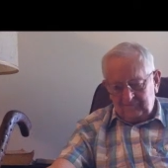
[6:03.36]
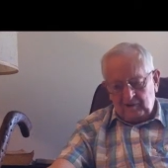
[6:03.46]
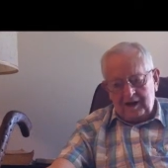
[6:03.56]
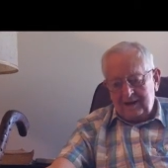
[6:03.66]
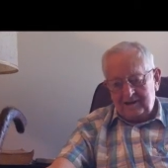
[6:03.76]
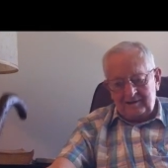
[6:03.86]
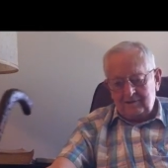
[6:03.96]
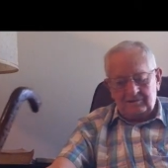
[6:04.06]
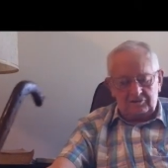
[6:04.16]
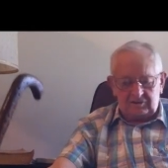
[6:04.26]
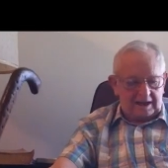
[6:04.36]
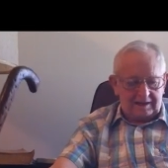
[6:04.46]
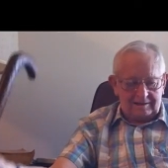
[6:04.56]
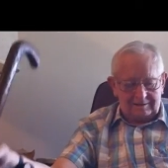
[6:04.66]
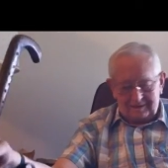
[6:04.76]
Friday or
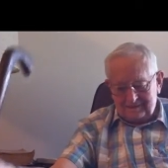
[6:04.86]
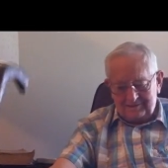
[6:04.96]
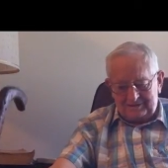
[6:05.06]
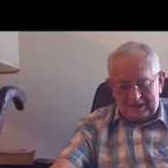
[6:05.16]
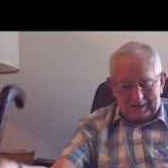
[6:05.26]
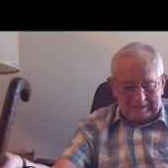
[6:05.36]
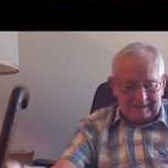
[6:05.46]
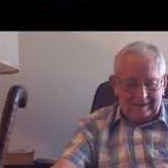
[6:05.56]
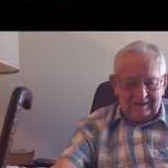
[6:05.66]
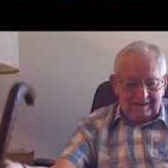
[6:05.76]
Saturday or something,